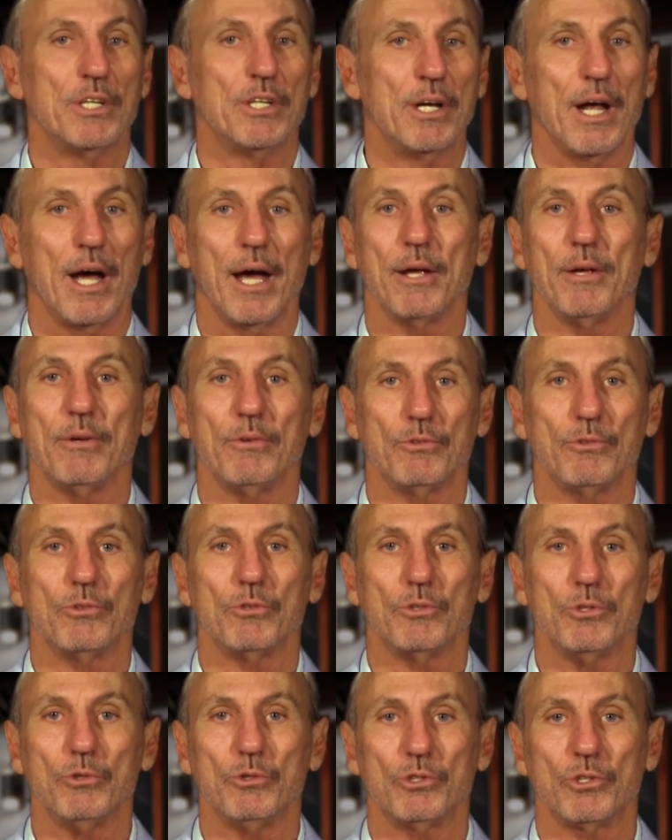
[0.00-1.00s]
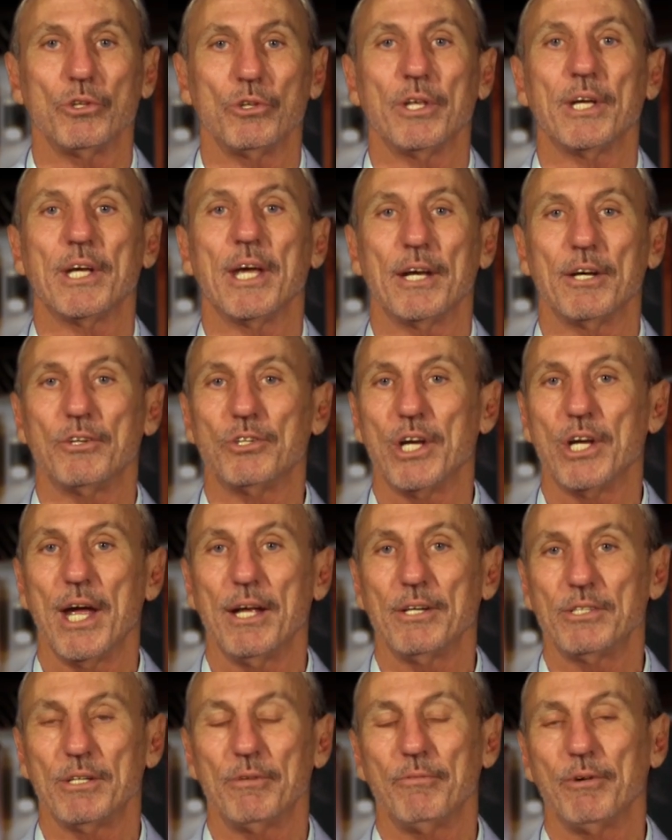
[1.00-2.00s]
and I usually get a
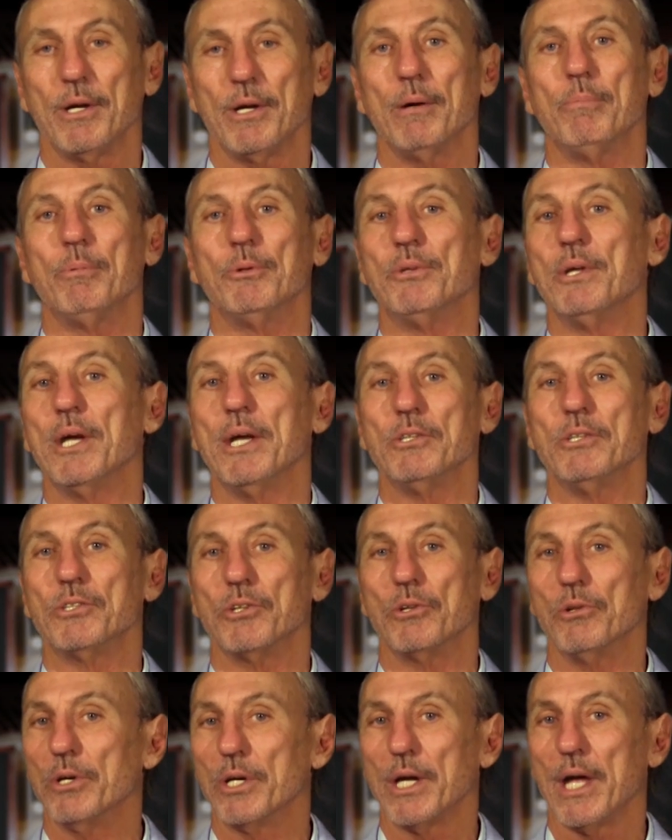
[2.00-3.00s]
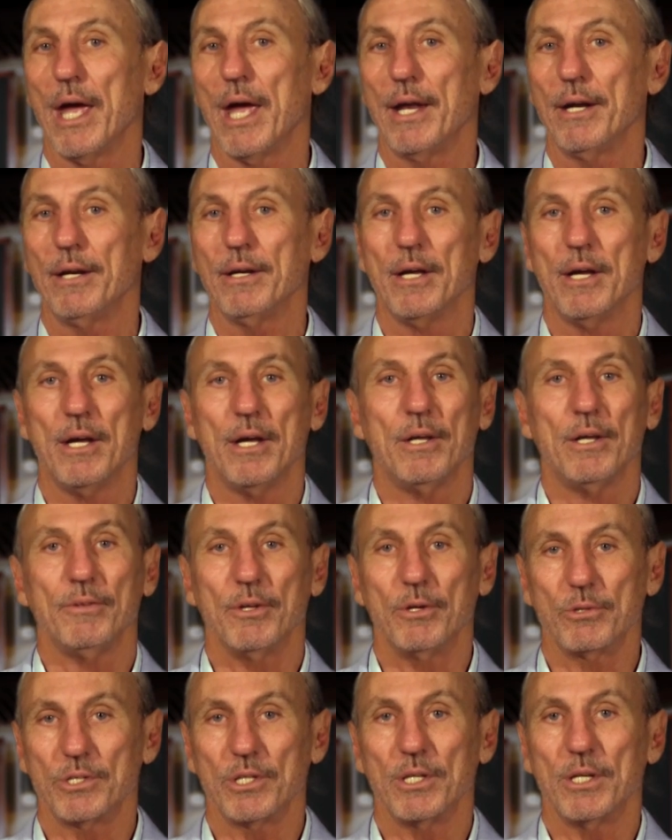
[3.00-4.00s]
chance every couple days to look at it.
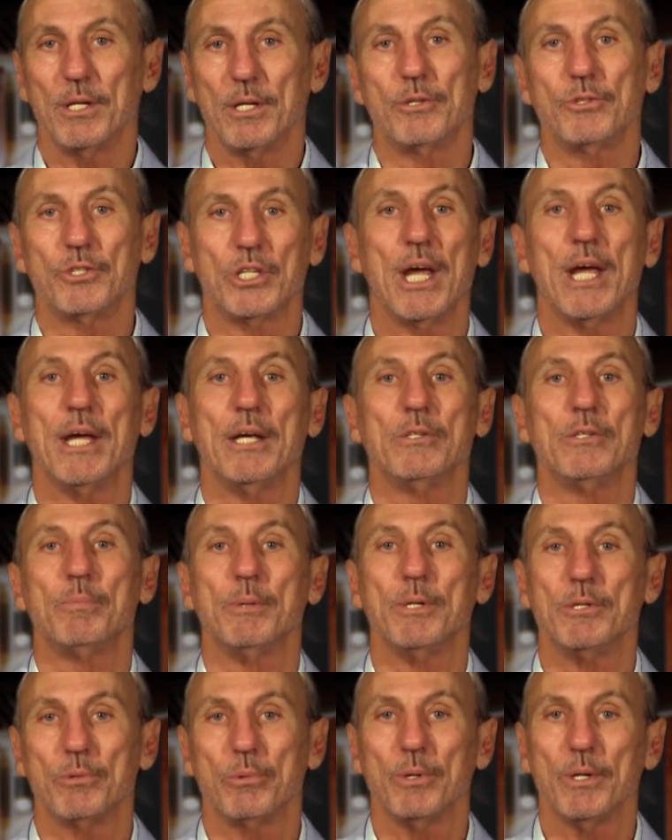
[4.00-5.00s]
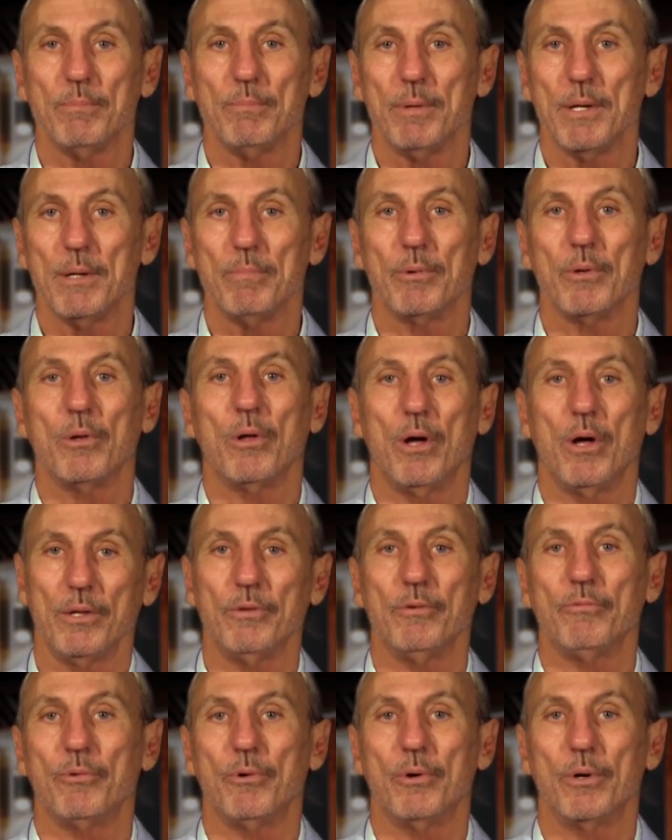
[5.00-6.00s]
There's an interchange between people on
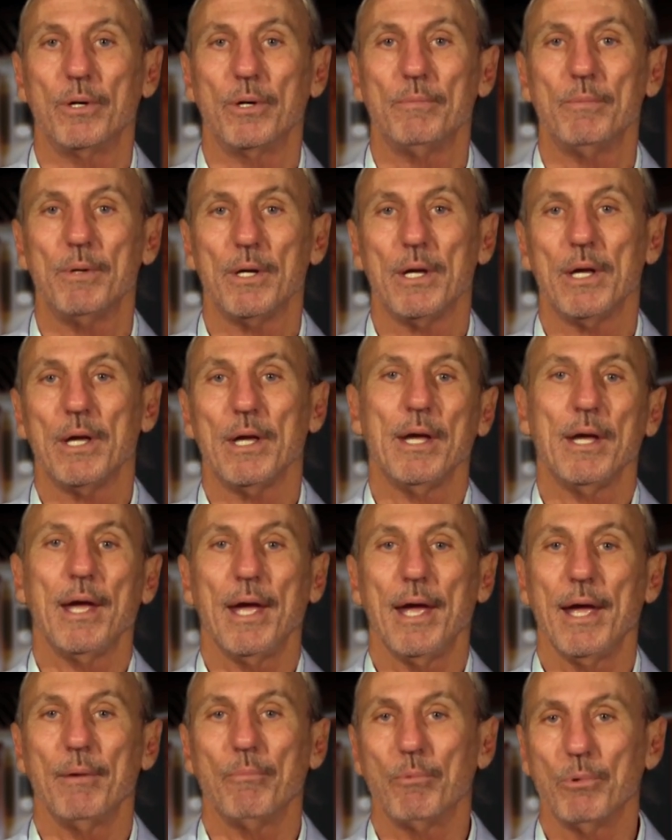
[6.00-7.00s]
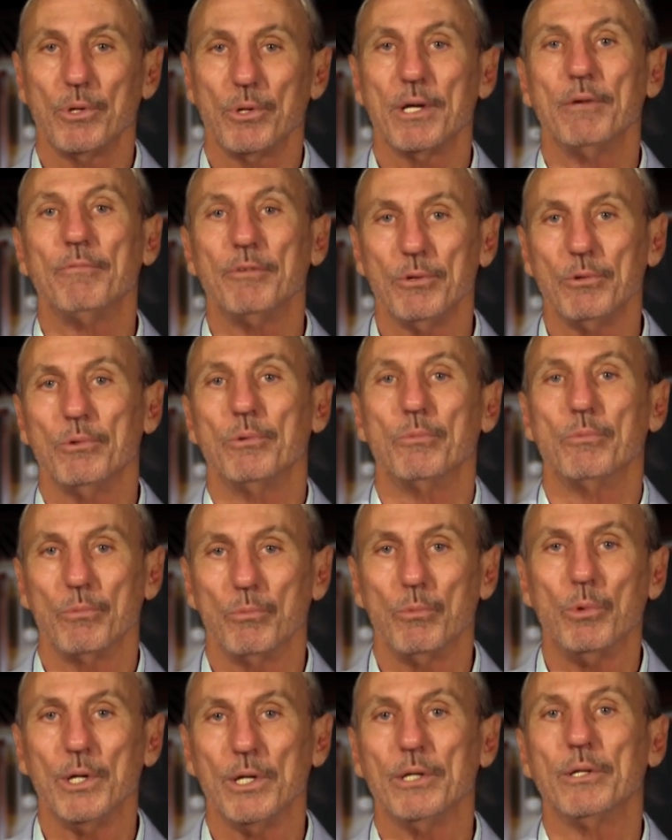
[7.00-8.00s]
the forum, and we'll give you
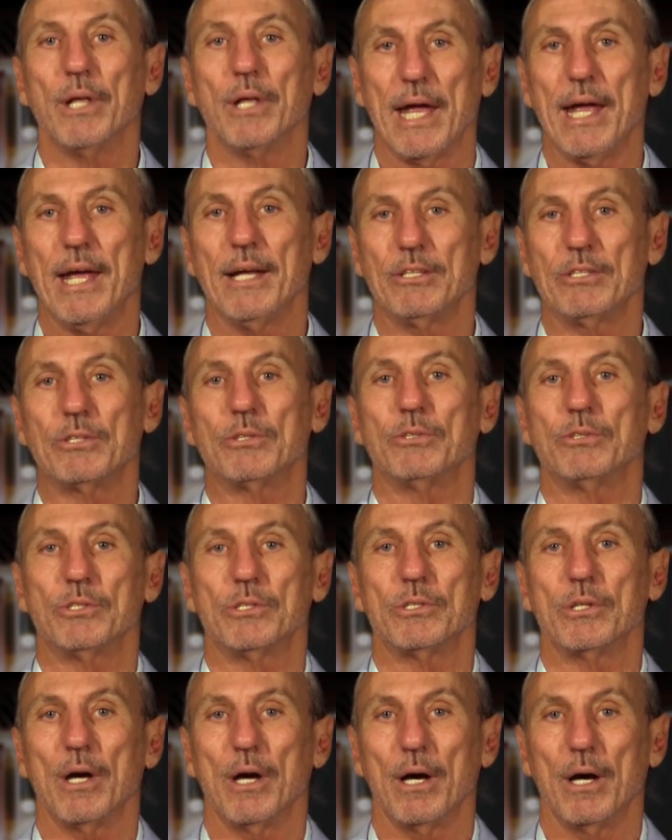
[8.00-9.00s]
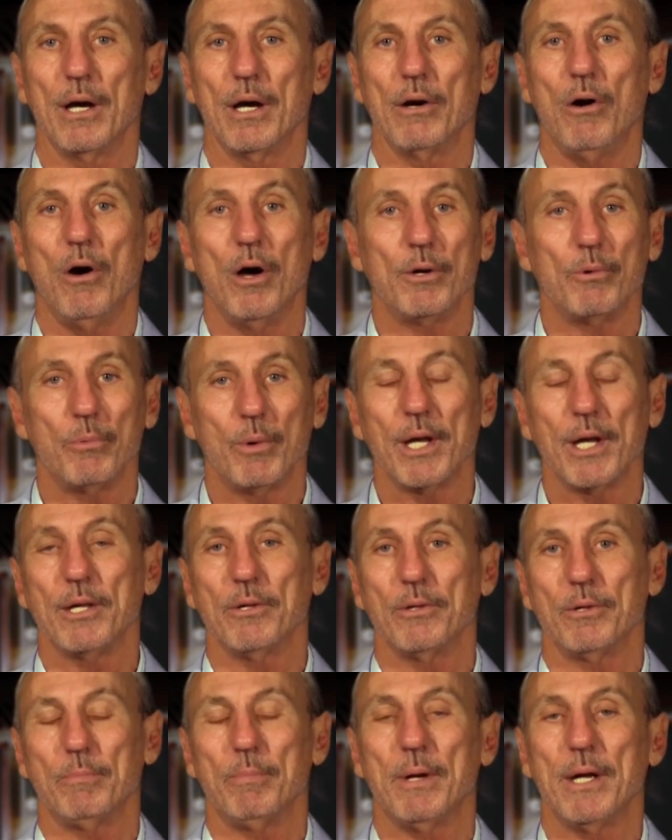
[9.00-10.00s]
real answers uh, on a
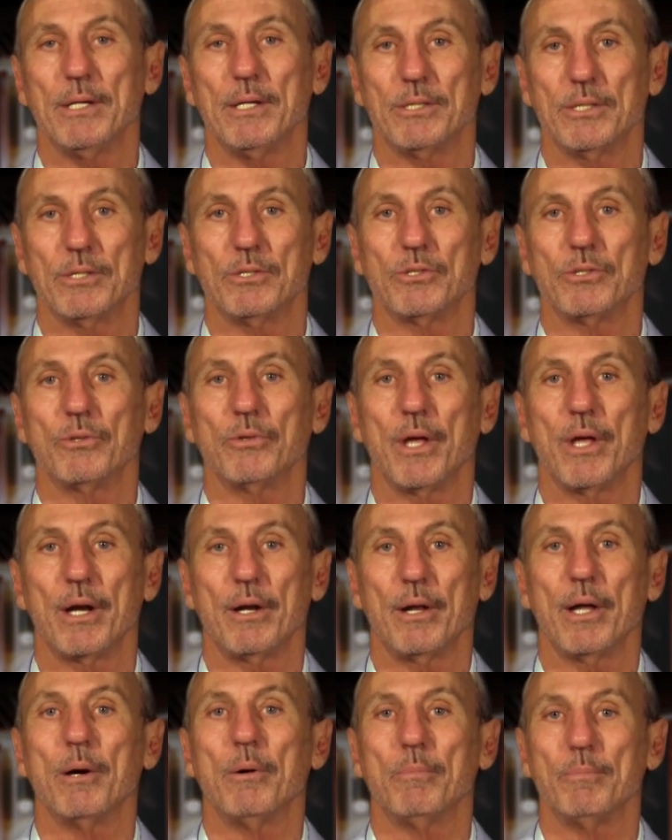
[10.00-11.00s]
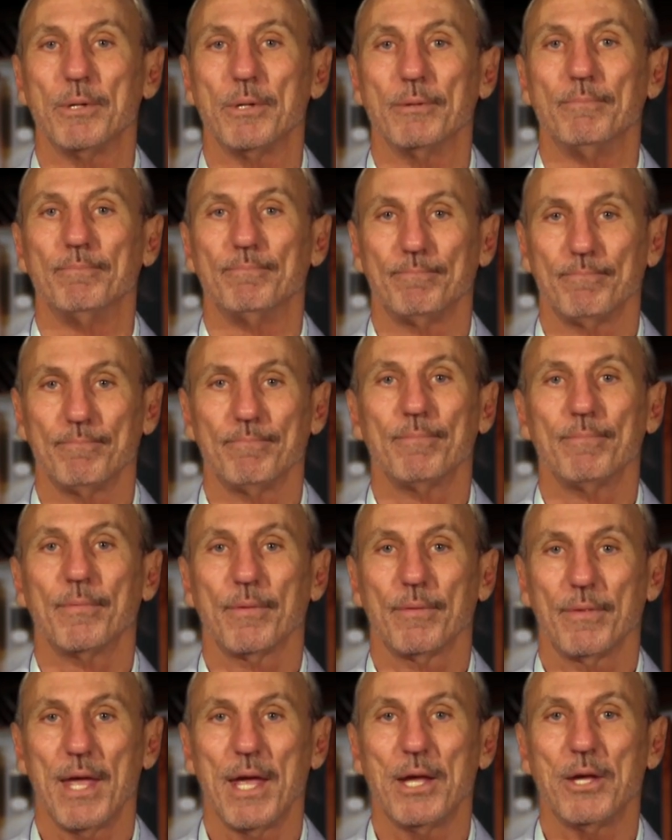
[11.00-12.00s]
regular basis, so that'll help you.
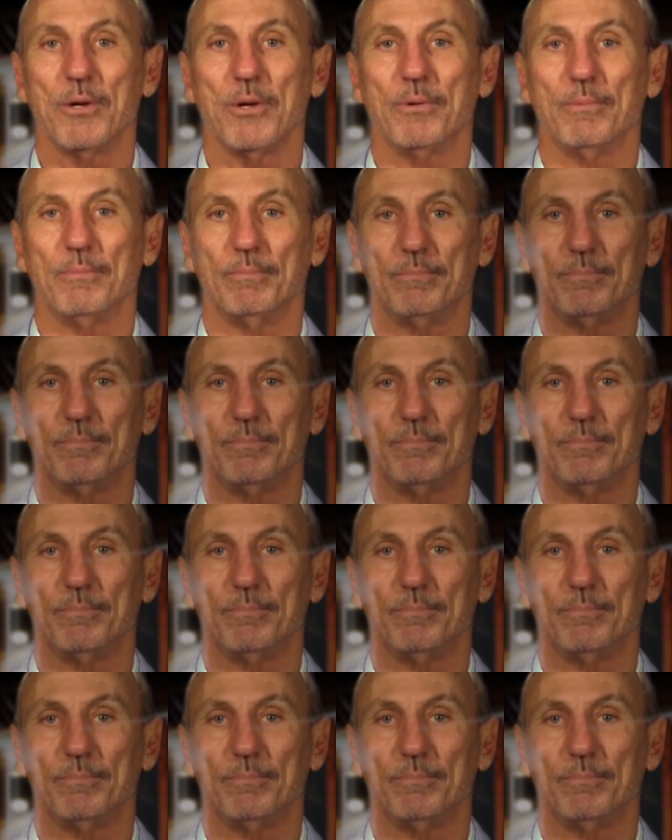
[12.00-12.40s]
Thank you.